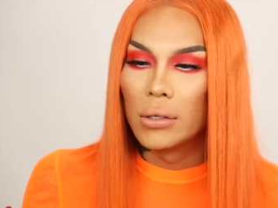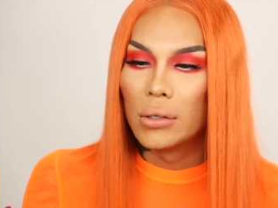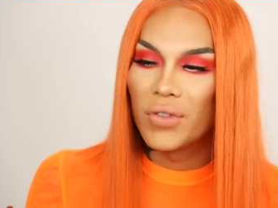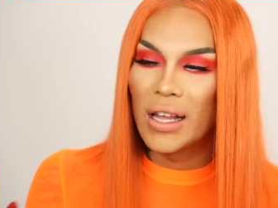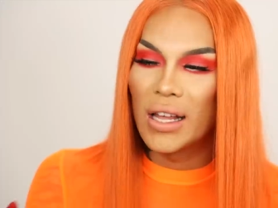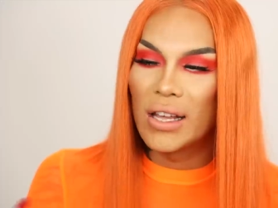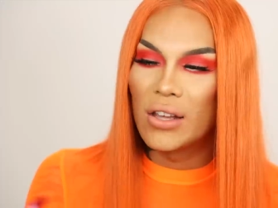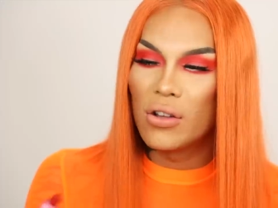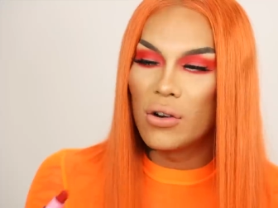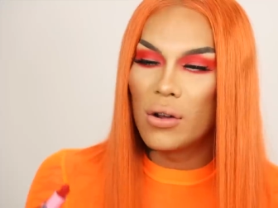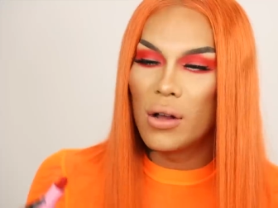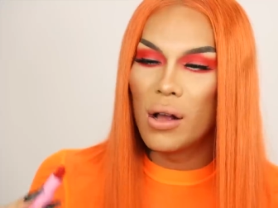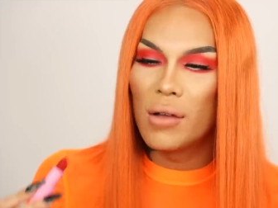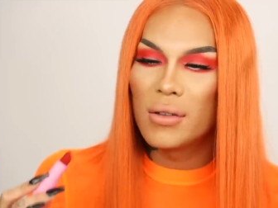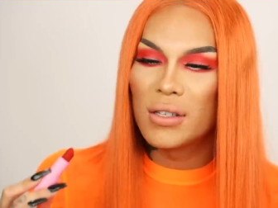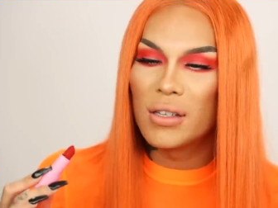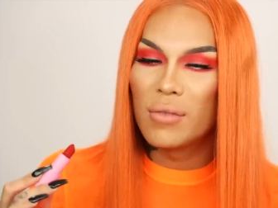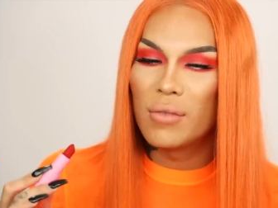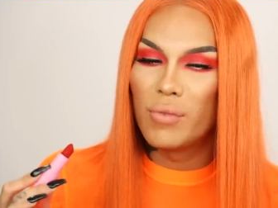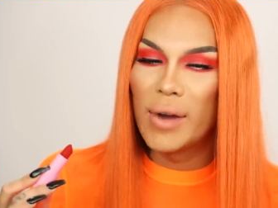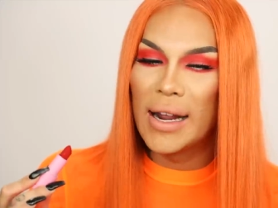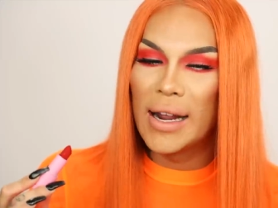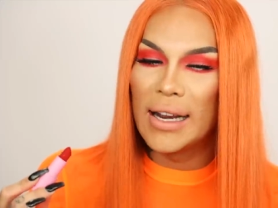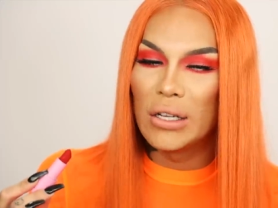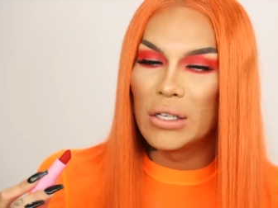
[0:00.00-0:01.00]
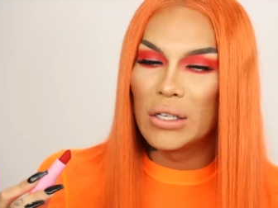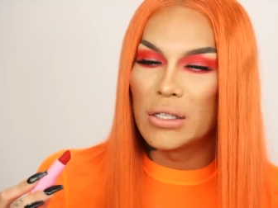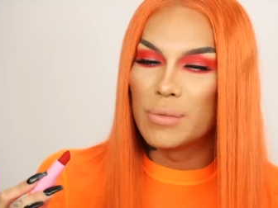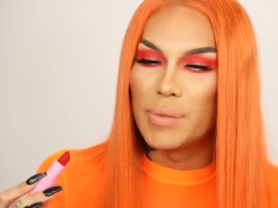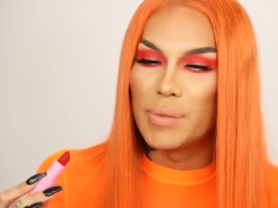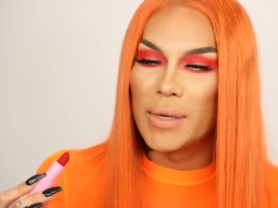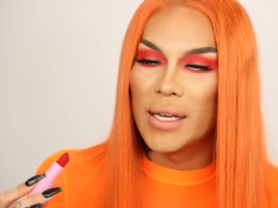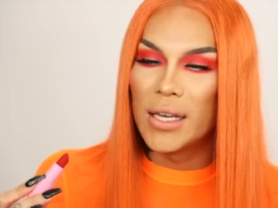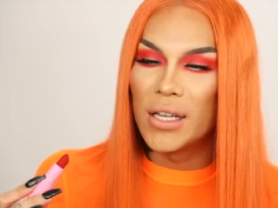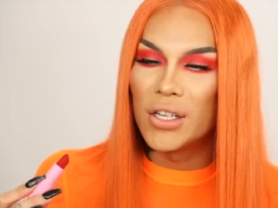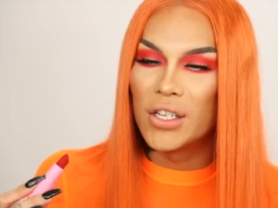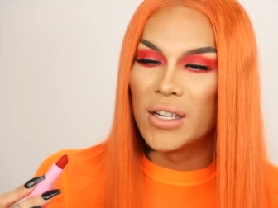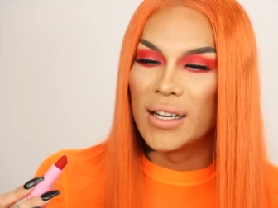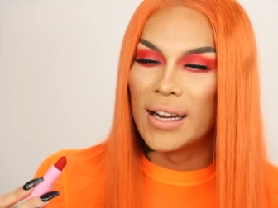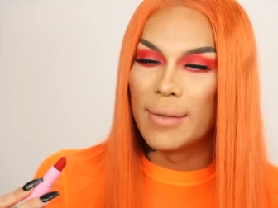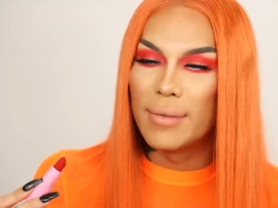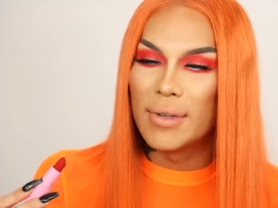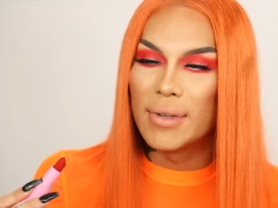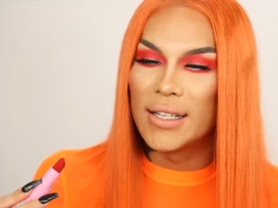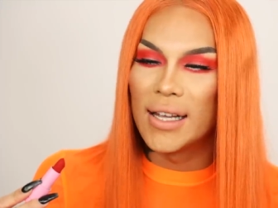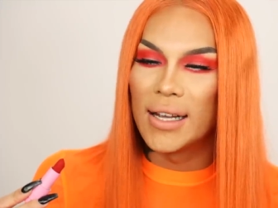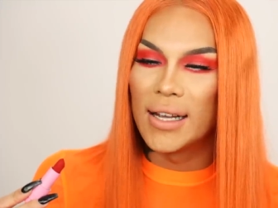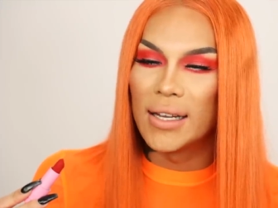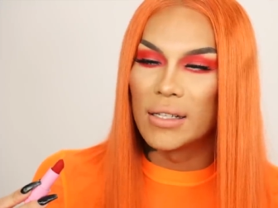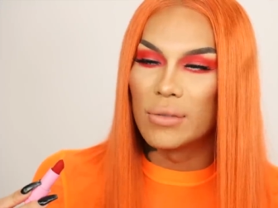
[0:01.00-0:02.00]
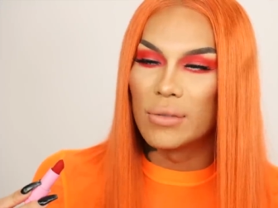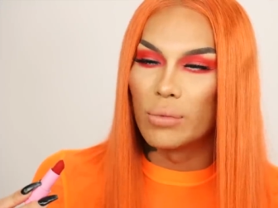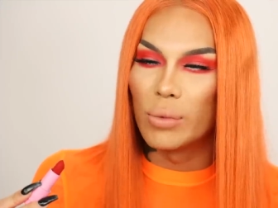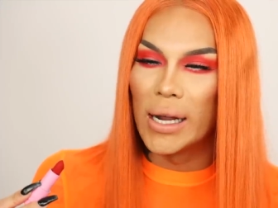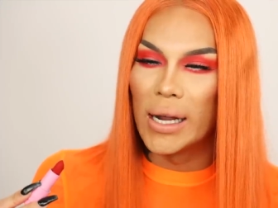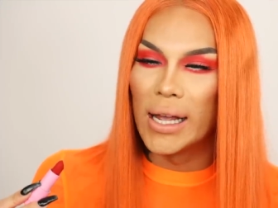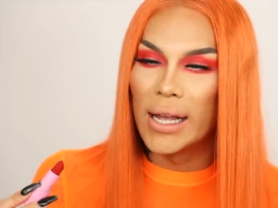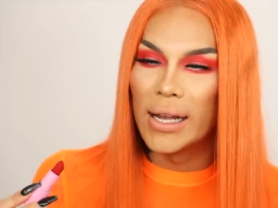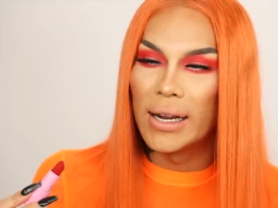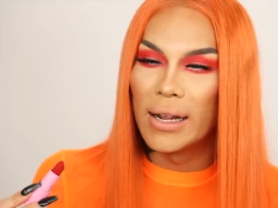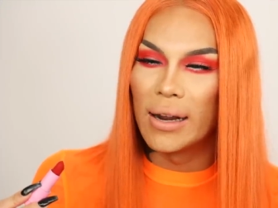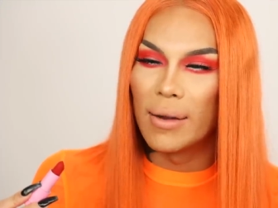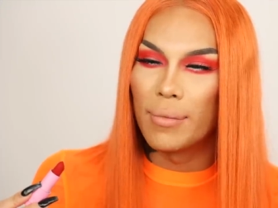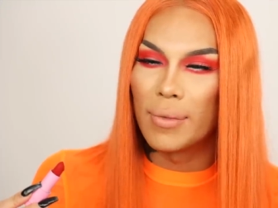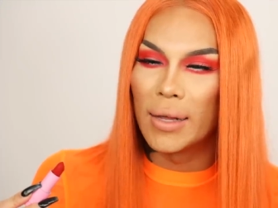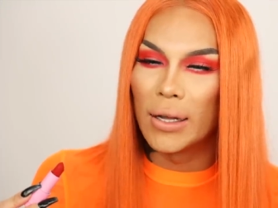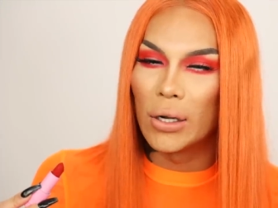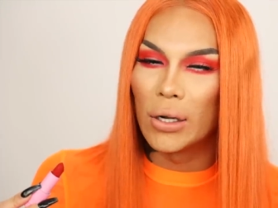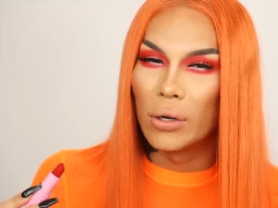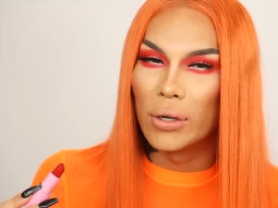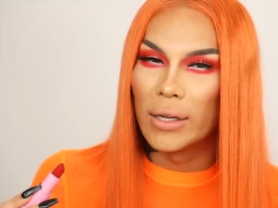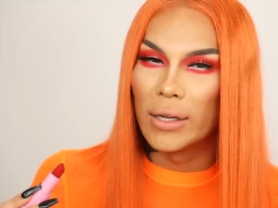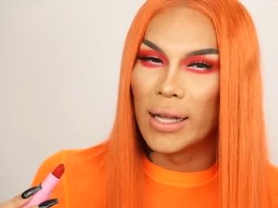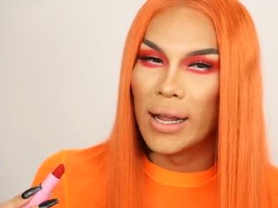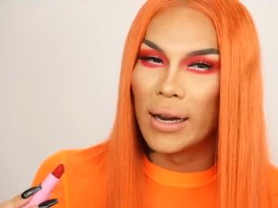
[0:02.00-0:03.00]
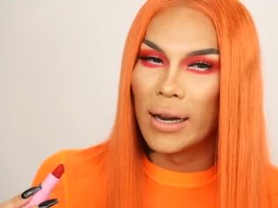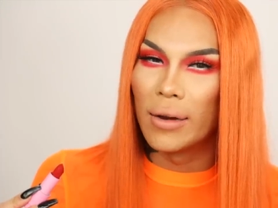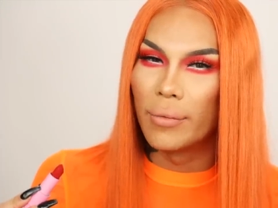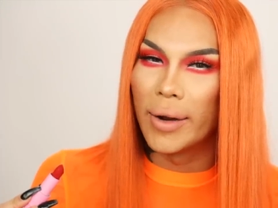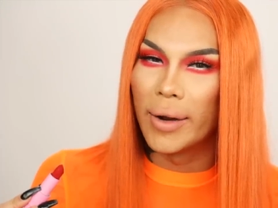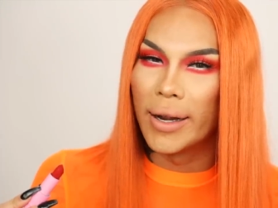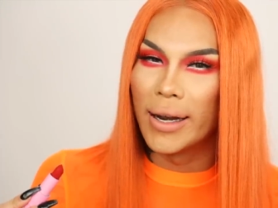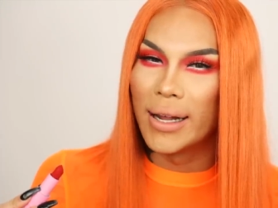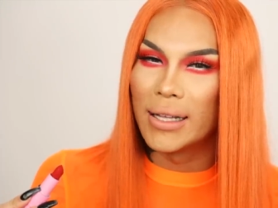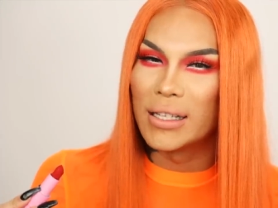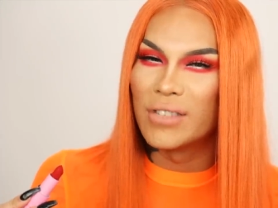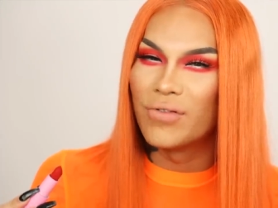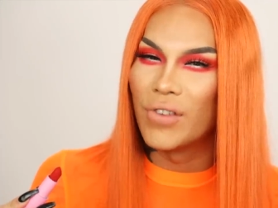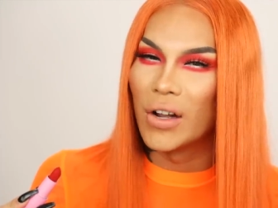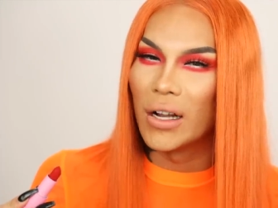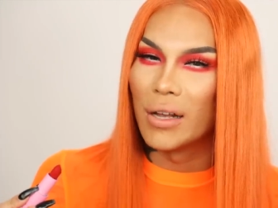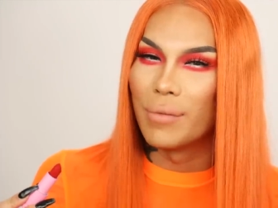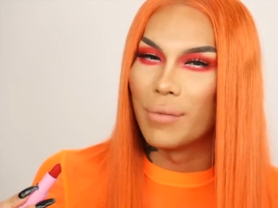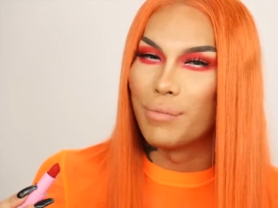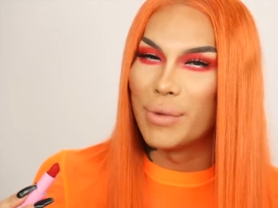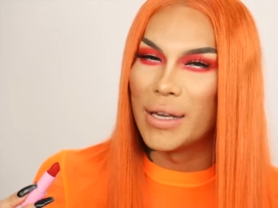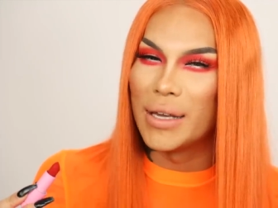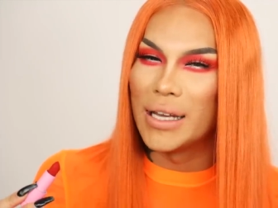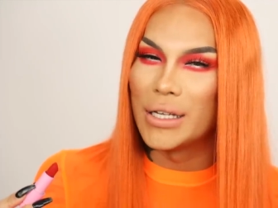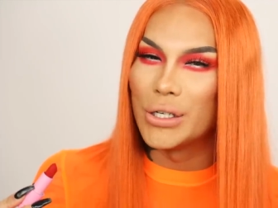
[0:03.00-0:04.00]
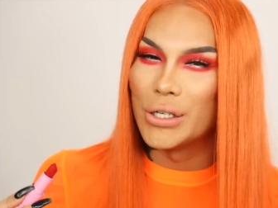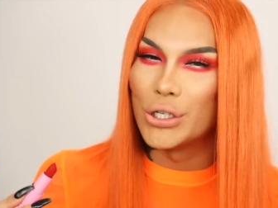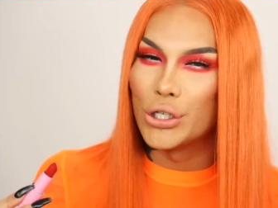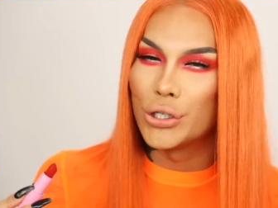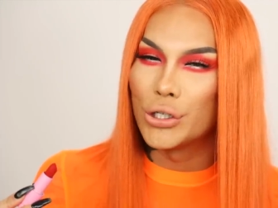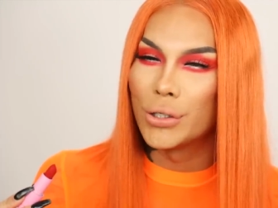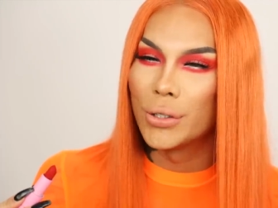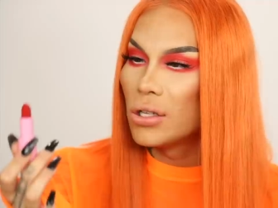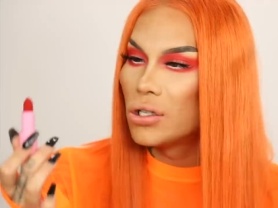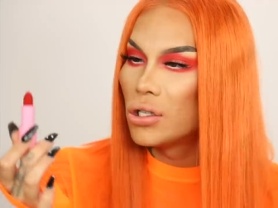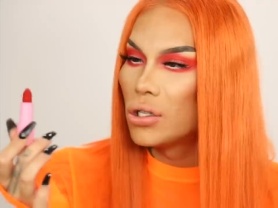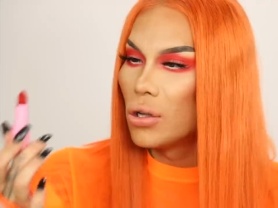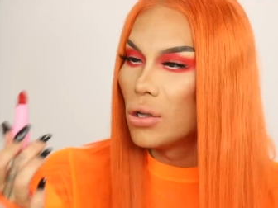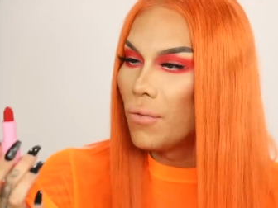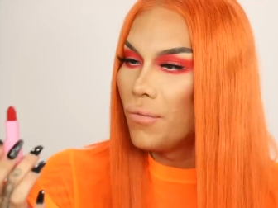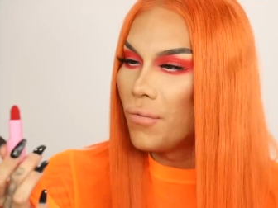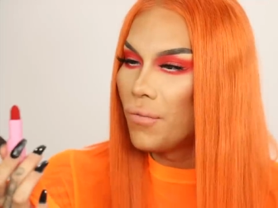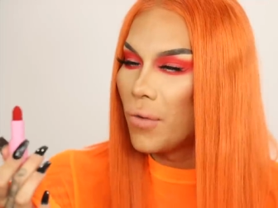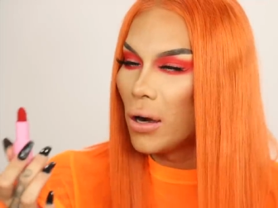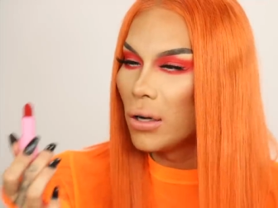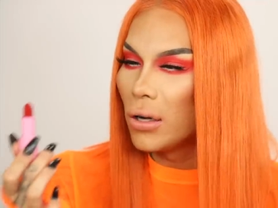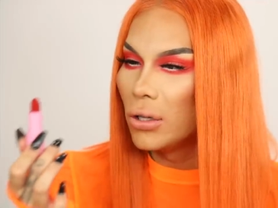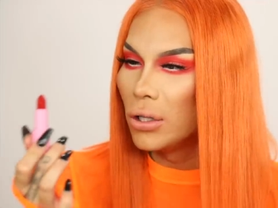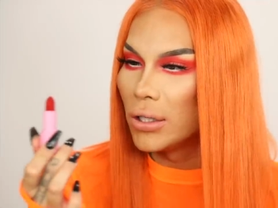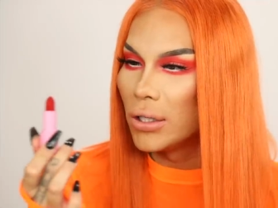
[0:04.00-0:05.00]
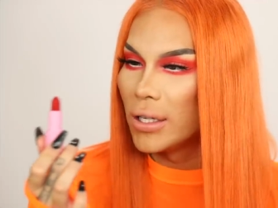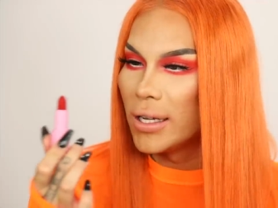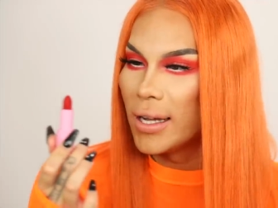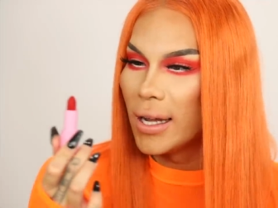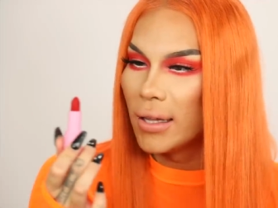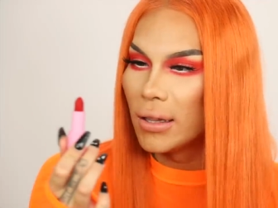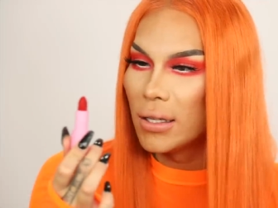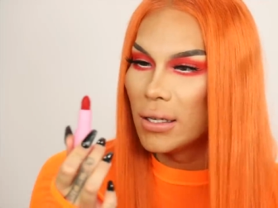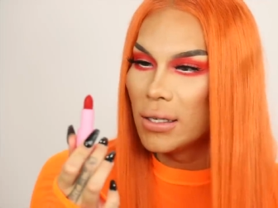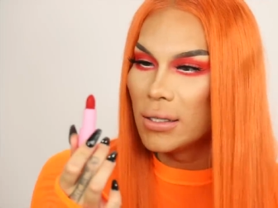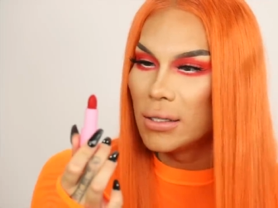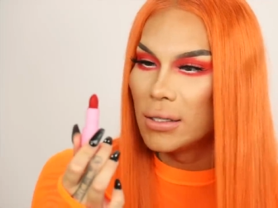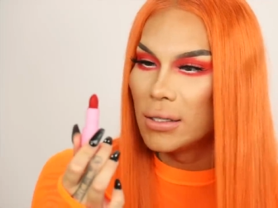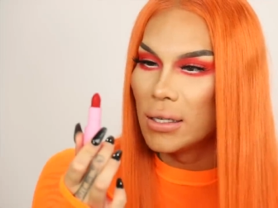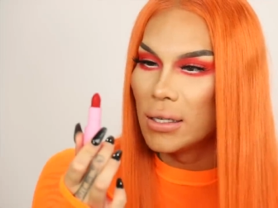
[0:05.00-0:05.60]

Like, you know how some red looks peach and they be saying it's red, and I'm like, girl, that ain't red, that's fucking peach. So far, looking at this